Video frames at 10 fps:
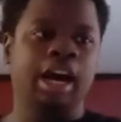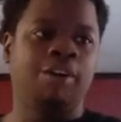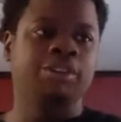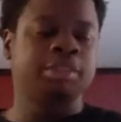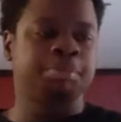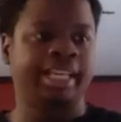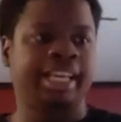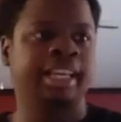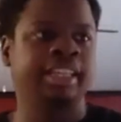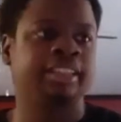I was
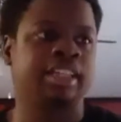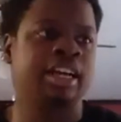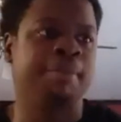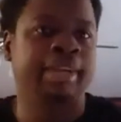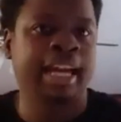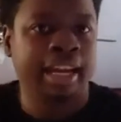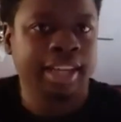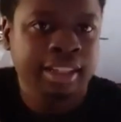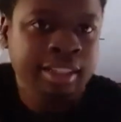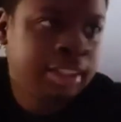planning to come
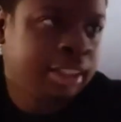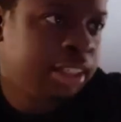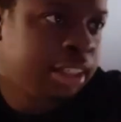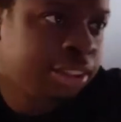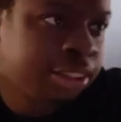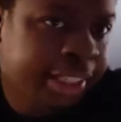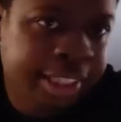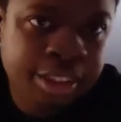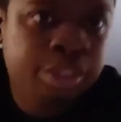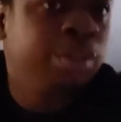back, you know what I'm
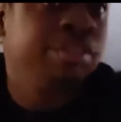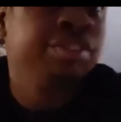saying, to do a